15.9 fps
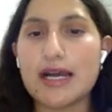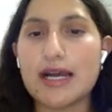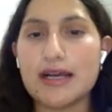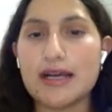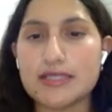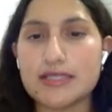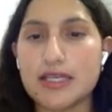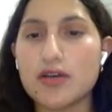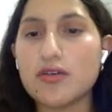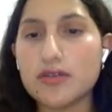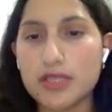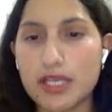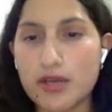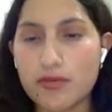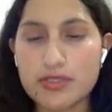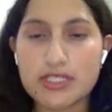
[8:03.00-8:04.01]
a
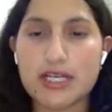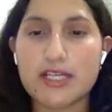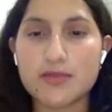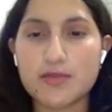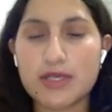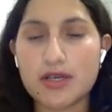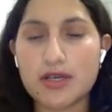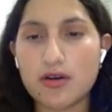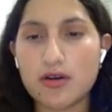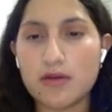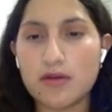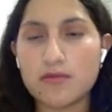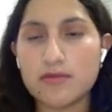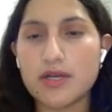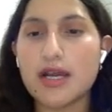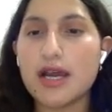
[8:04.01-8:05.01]
second language has
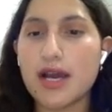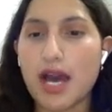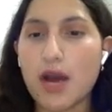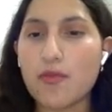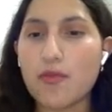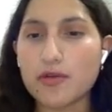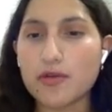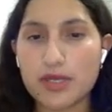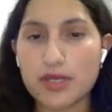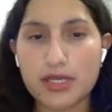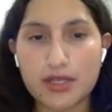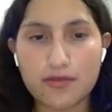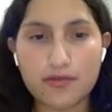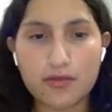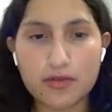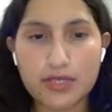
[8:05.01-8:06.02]
become a more
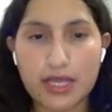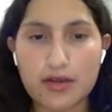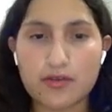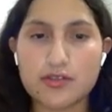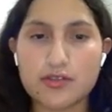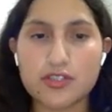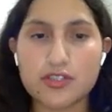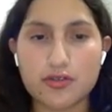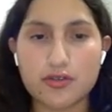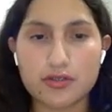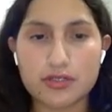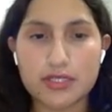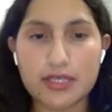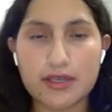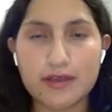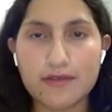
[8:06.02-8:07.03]
meaningful and
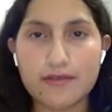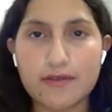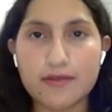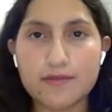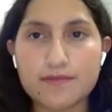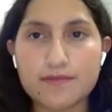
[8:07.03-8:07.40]
constructive